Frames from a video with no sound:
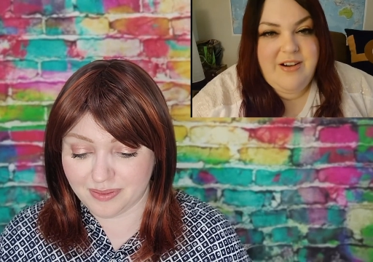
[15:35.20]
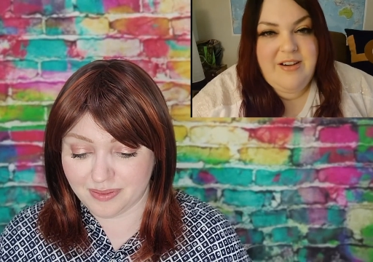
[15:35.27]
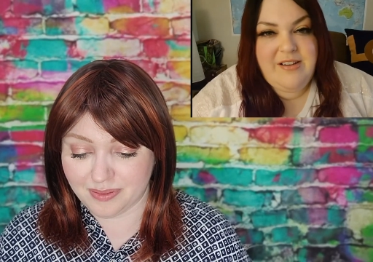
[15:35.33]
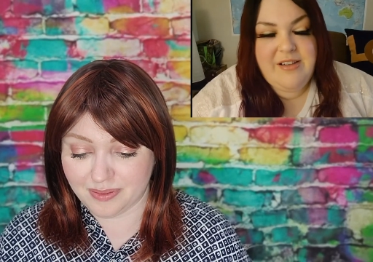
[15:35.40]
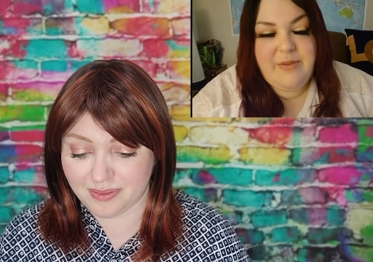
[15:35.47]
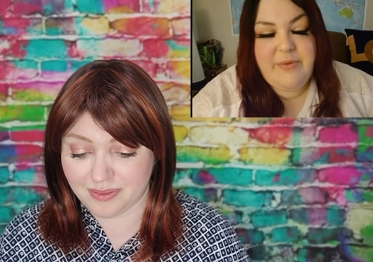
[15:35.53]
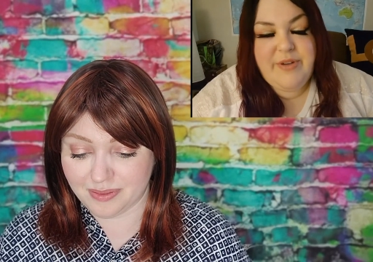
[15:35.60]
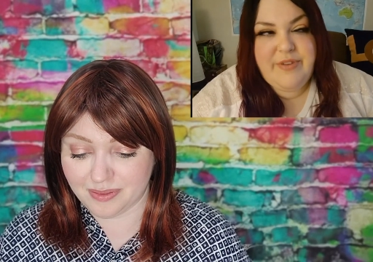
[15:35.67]

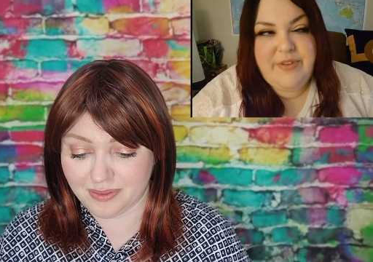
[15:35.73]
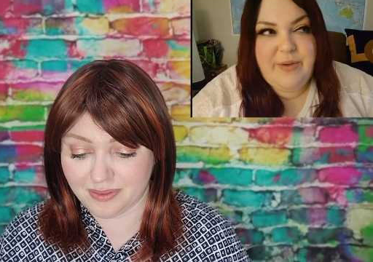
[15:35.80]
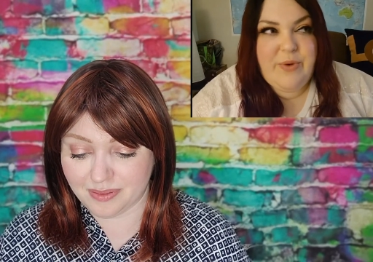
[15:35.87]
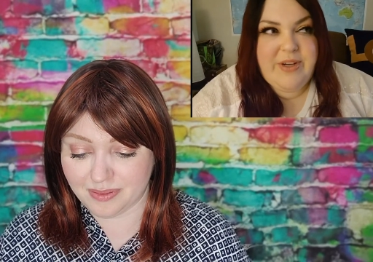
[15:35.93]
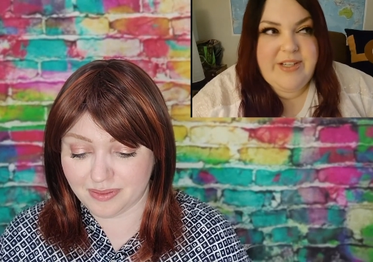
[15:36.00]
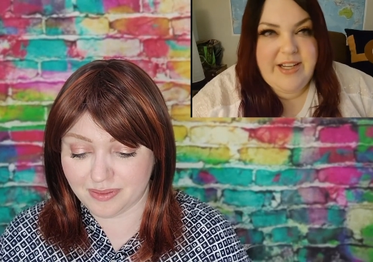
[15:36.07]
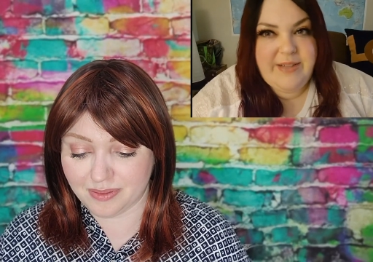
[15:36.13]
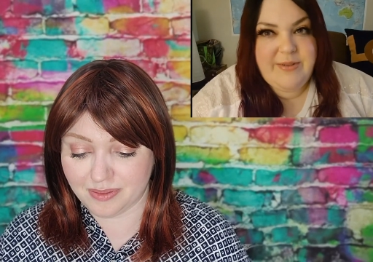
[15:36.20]
Speaker 1: Like, what if, like, one
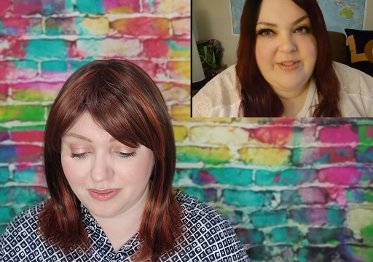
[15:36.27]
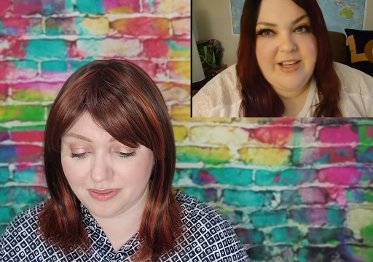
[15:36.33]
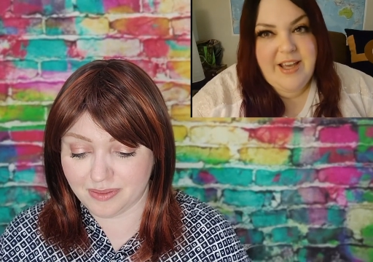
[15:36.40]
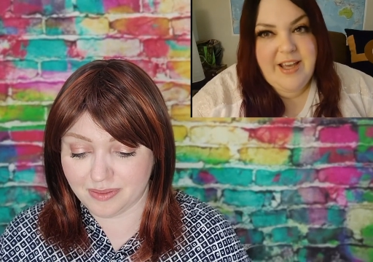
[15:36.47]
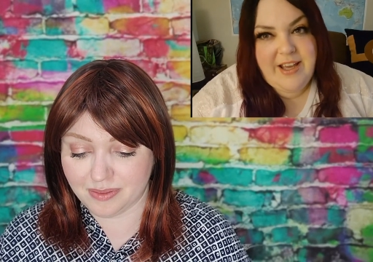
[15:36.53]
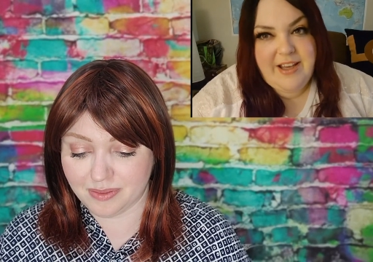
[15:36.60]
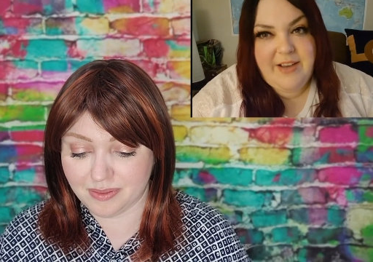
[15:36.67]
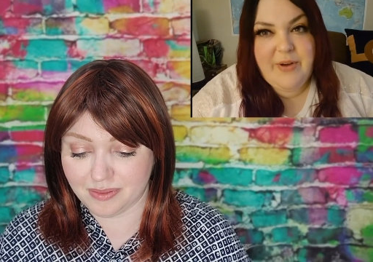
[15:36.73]
day I was like,
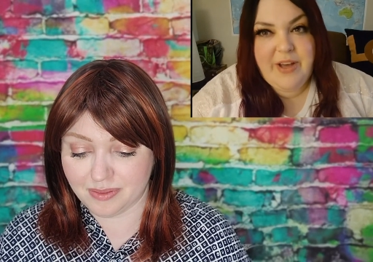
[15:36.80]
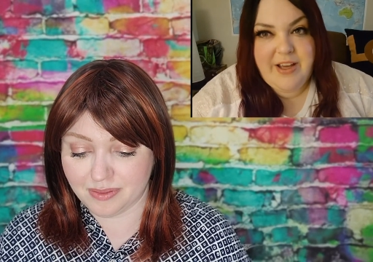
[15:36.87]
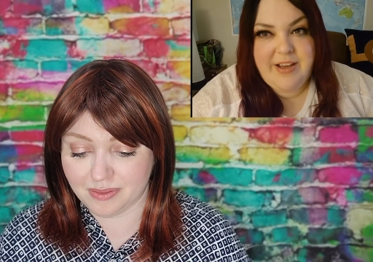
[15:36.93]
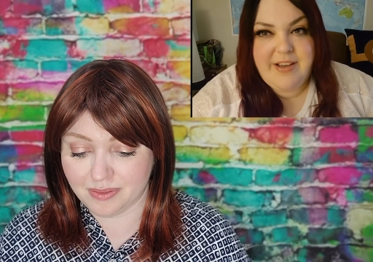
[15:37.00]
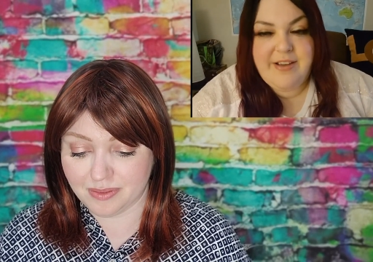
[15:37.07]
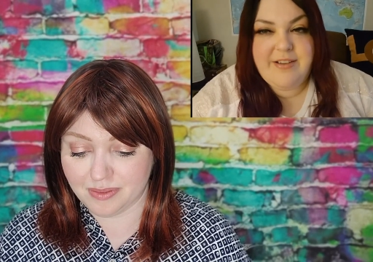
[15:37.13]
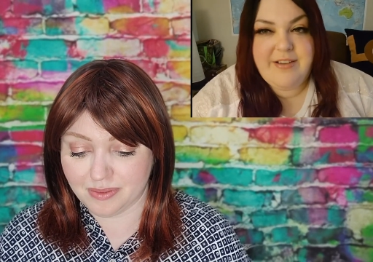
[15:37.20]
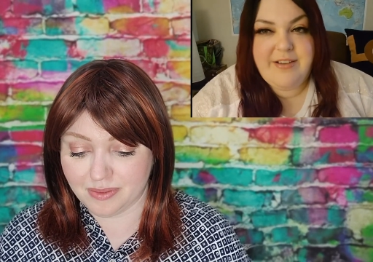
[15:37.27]
hey, okay,